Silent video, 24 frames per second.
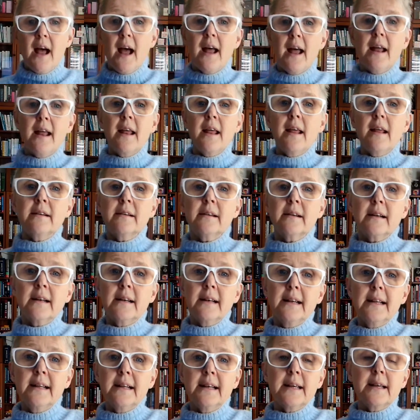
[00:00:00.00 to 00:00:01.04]
And
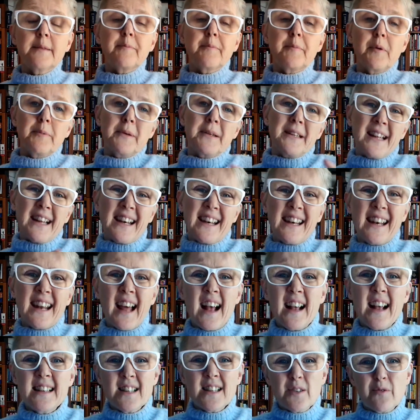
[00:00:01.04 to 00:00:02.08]
clearly, probably the
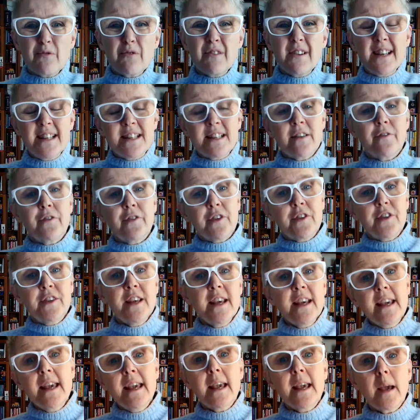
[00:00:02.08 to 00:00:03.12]
last reason for
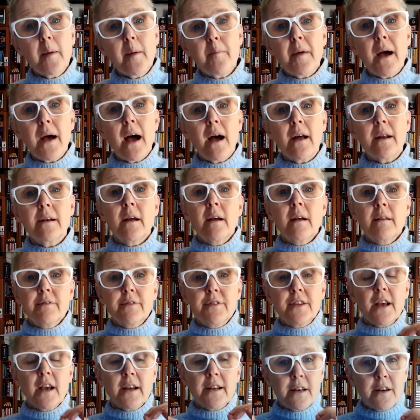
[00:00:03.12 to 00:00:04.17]
thinking about
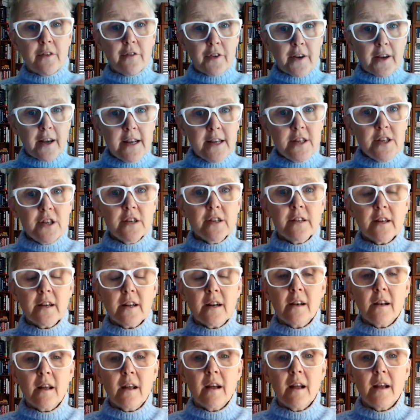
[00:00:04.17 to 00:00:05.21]
the identification of the
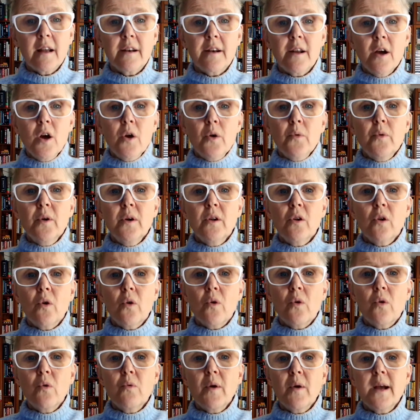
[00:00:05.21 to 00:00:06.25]
client will
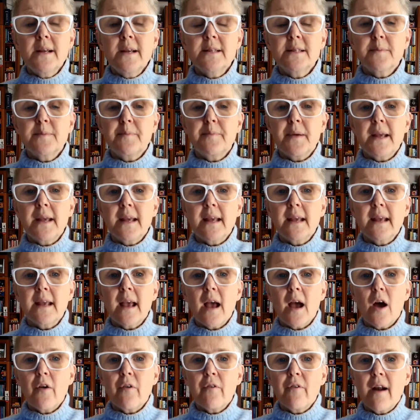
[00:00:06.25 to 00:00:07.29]
always be
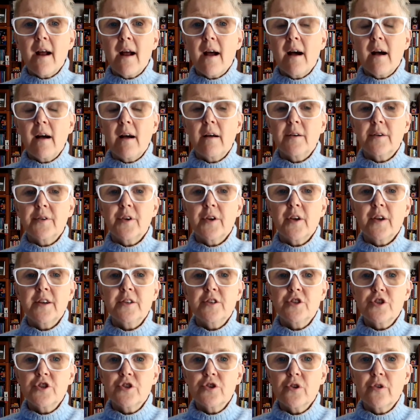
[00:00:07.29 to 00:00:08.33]
around
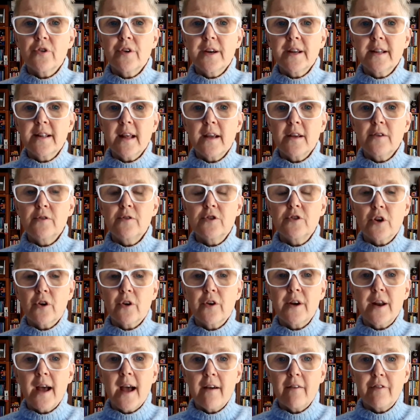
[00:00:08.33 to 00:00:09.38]
ensuring that you
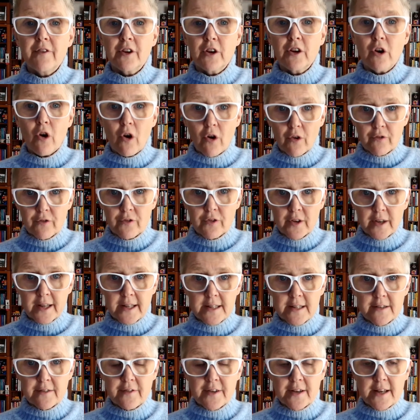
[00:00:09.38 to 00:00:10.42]
don't have a
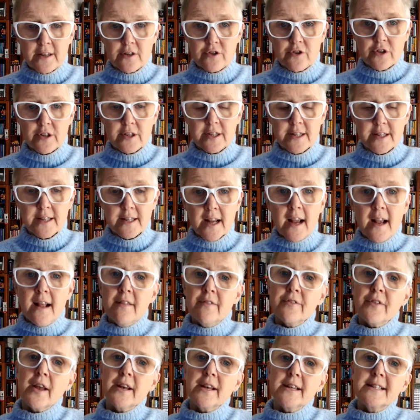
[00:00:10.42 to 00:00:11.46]
conflict of interest,
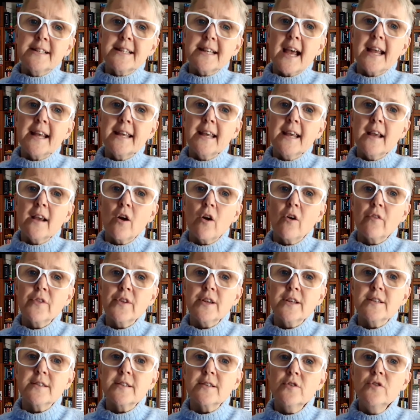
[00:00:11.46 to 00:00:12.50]
that in taking on
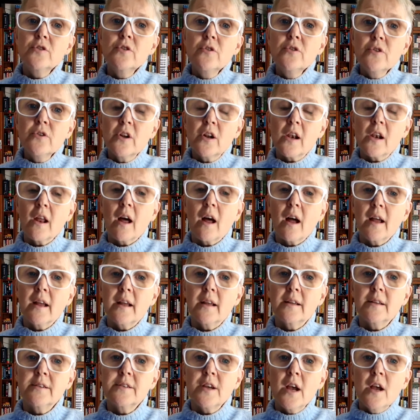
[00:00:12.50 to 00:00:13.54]
this new
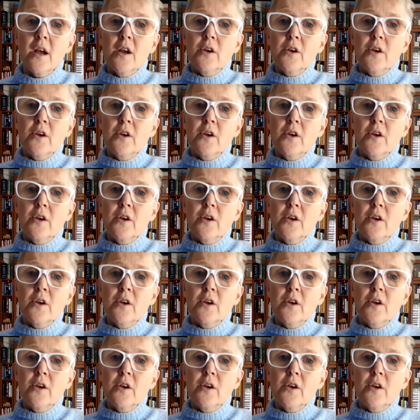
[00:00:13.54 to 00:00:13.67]
client,